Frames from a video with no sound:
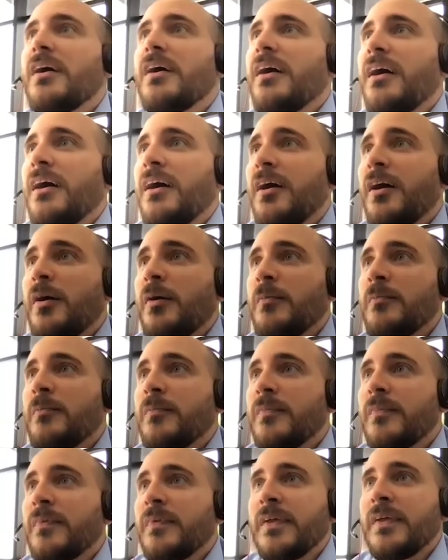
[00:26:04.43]

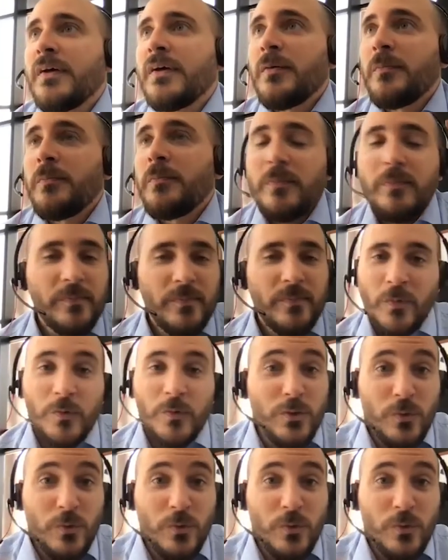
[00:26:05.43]
well,